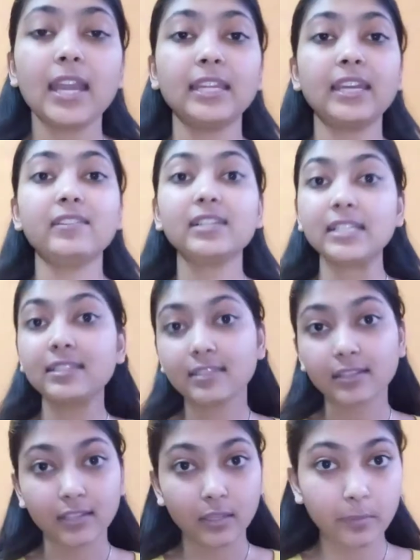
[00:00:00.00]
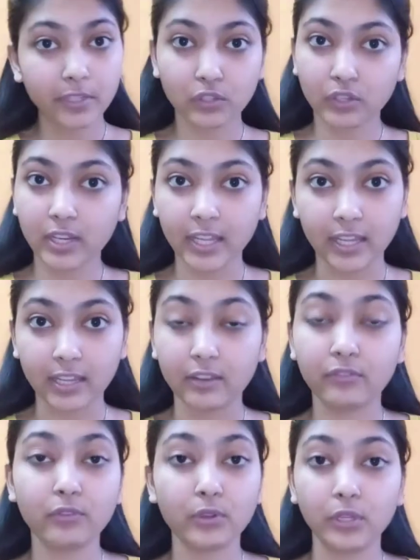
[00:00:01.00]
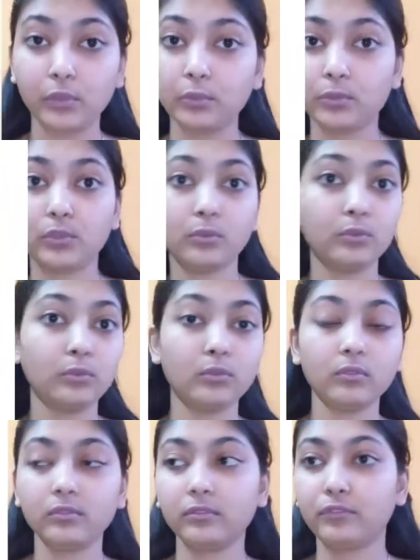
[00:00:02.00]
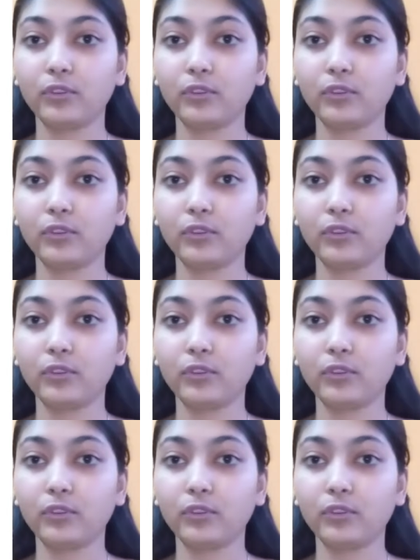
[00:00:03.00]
and I will insert the picture here for you to